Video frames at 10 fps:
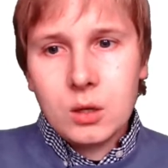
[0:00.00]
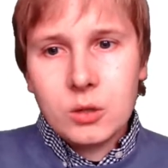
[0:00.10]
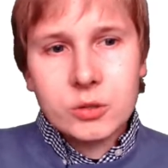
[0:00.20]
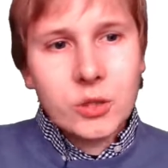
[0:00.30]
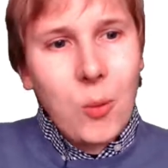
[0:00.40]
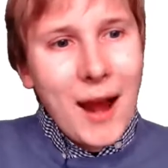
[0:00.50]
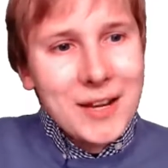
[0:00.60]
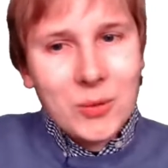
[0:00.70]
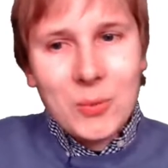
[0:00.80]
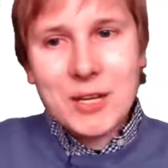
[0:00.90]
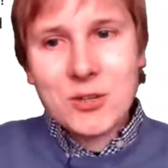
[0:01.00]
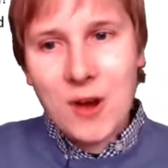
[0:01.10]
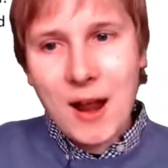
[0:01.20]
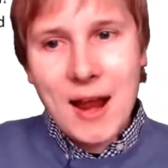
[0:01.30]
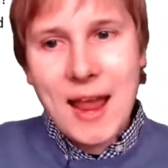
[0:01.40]
So why don't we
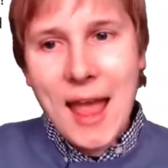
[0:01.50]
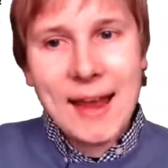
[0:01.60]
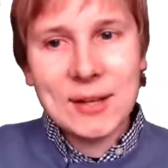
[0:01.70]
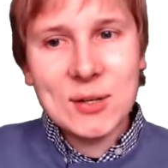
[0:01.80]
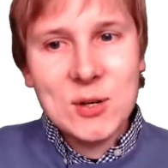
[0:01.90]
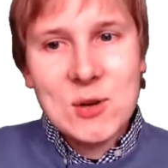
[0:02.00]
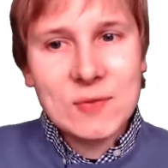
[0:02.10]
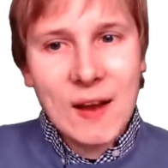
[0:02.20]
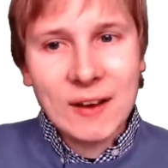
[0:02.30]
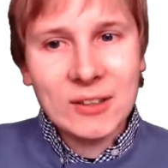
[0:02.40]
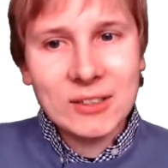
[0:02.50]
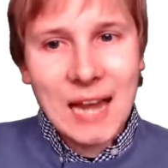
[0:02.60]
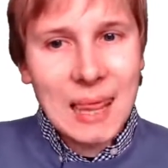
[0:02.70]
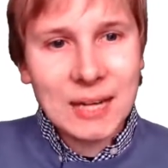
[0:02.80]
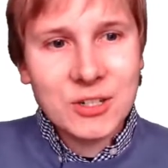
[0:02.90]
try a newfangled
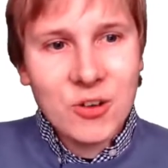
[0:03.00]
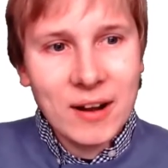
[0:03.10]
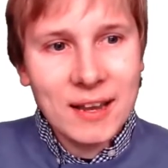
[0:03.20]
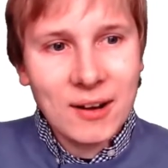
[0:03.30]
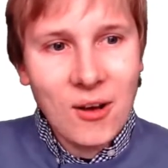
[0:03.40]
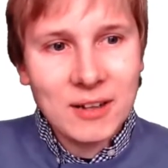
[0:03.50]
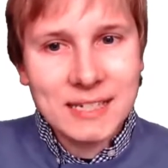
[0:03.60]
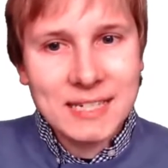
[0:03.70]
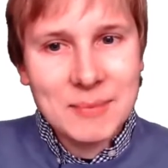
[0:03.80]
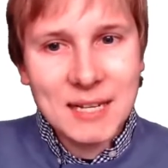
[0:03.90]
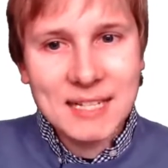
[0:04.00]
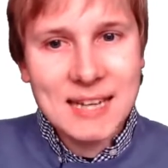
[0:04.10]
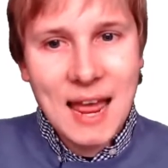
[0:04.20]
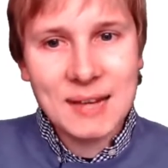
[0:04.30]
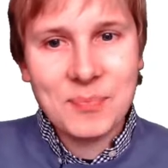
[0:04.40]
electronic lock system
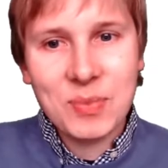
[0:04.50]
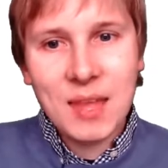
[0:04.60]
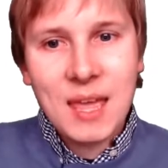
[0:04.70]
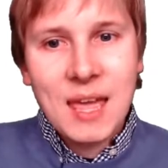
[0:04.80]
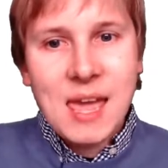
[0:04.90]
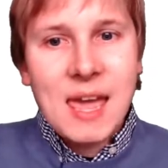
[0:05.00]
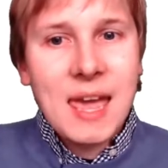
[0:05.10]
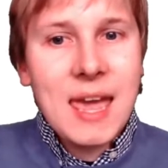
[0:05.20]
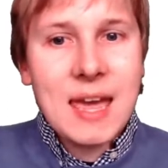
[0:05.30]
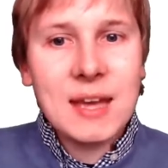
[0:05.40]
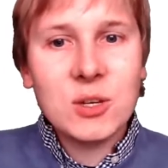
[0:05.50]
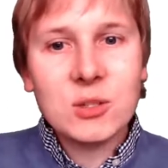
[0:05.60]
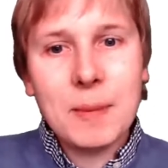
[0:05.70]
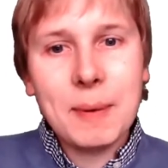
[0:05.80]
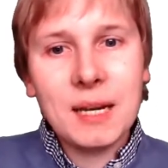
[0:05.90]
instead? Here you
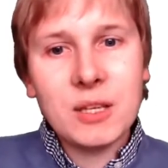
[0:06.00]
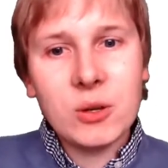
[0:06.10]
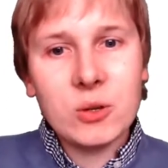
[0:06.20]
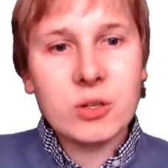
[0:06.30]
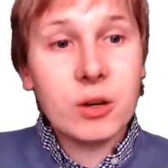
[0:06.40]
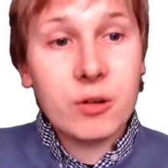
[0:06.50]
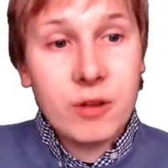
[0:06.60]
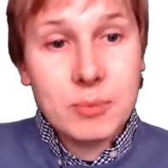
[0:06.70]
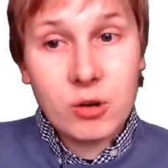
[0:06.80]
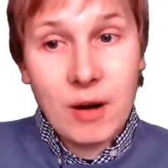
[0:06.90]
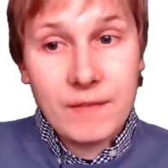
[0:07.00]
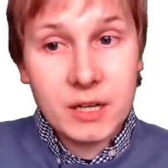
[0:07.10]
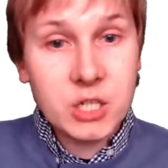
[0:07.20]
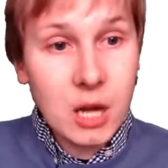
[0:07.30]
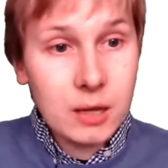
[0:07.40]
typically use
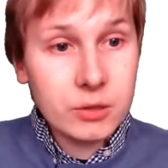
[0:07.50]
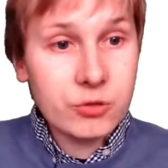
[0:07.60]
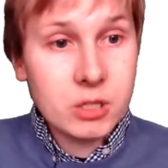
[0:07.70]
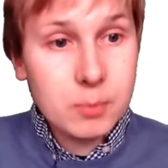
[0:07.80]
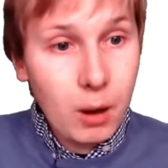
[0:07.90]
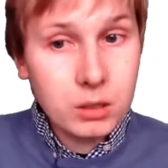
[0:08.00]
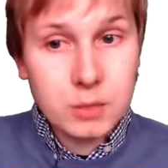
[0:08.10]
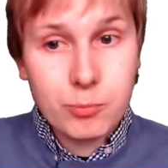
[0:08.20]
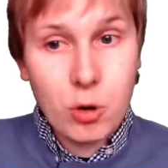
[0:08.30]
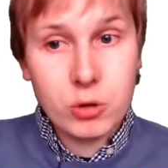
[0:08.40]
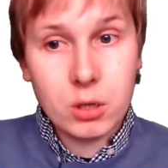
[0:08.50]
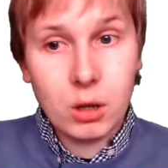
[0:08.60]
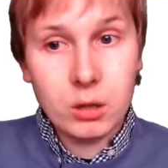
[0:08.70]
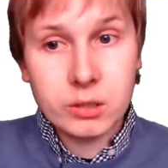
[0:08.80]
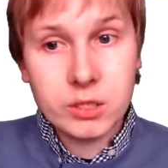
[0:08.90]
cryptographic challenge response
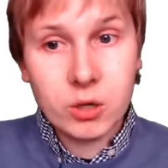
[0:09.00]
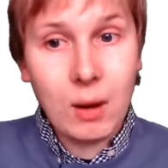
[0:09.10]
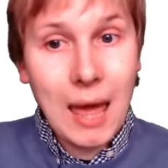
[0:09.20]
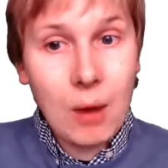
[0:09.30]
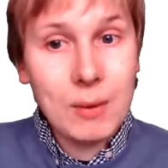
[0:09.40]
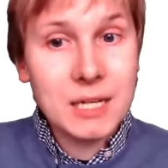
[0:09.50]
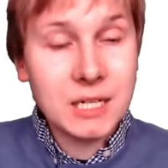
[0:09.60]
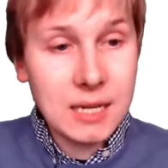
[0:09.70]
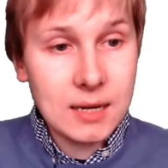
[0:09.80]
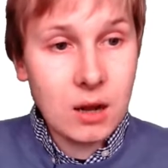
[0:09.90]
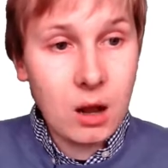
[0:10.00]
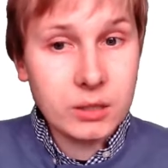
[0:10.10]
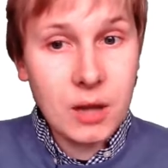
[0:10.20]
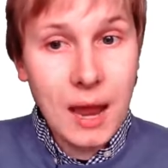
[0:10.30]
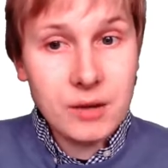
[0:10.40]
protocols to allow each
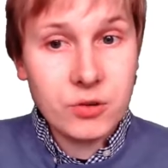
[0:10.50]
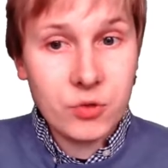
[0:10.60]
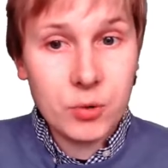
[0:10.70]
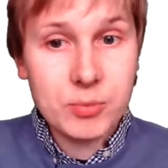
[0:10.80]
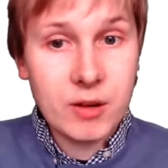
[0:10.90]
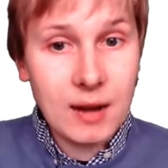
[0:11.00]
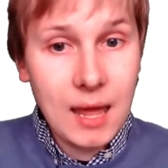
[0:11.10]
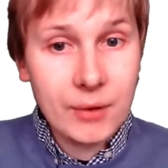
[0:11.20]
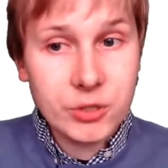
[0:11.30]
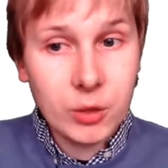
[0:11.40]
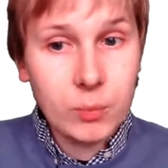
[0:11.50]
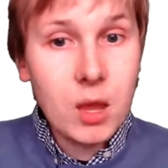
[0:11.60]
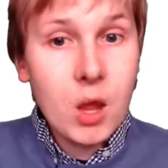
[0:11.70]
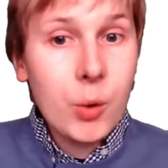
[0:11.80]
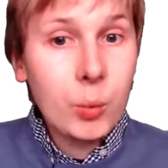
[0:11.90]
keycard to enter rooms they're allowed to
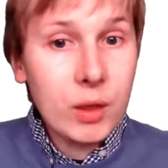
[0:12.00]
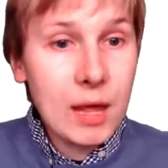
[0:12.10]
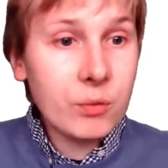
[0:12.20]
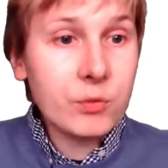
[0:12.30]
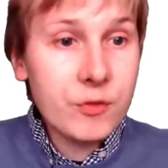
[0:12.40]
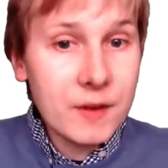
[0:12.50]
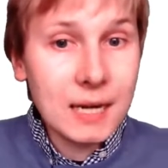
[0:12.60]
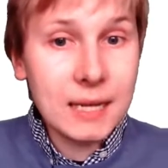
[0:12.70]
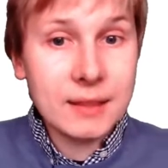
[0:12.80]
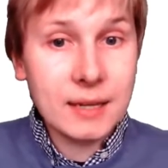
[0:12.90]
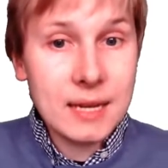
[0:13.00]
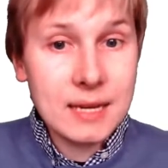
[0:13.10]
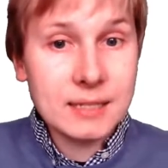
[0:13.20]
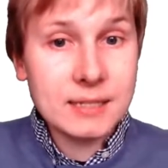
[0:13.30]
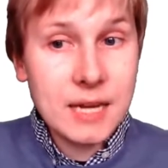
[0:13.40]
without revealing the
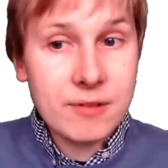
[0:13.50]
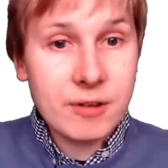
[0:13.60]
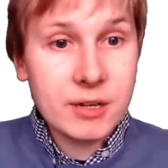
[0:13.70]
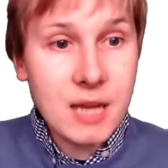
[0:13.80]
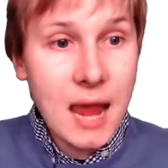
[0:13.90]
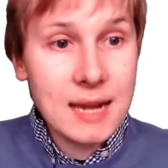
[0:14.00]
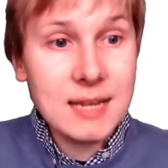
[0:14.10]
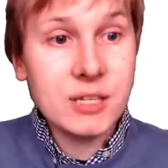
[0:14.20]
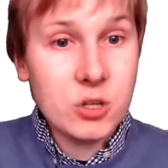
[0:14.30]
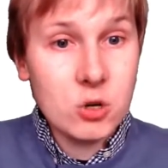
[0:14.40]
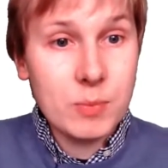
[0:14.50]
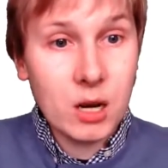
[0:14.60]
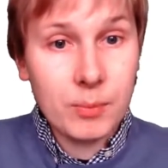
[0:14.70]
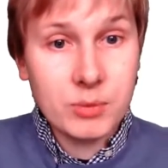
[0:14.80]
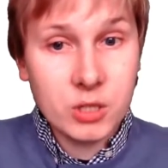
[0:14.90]
key's secret to any
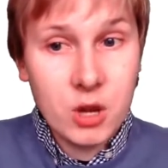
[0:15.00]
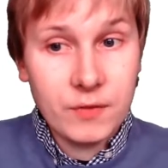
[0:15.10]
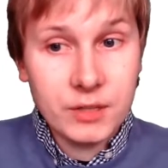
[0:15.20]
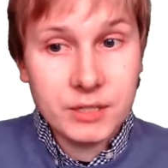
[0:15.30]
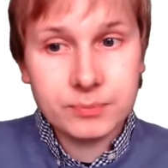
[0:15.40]
snooping observers.